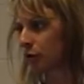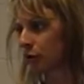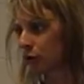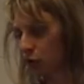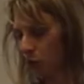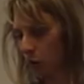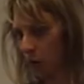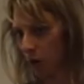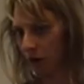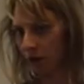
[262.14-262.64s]

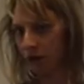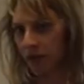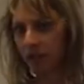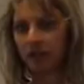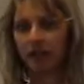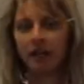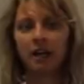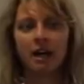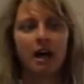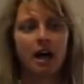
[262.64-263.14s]

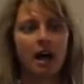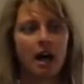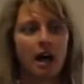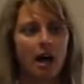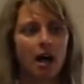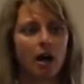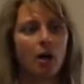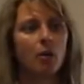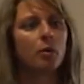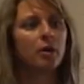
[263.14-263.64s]
restored
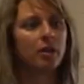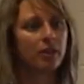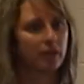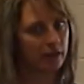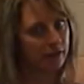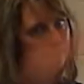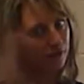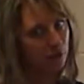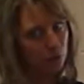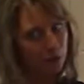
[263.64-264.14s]
uh,
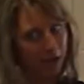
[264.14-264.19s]
within a few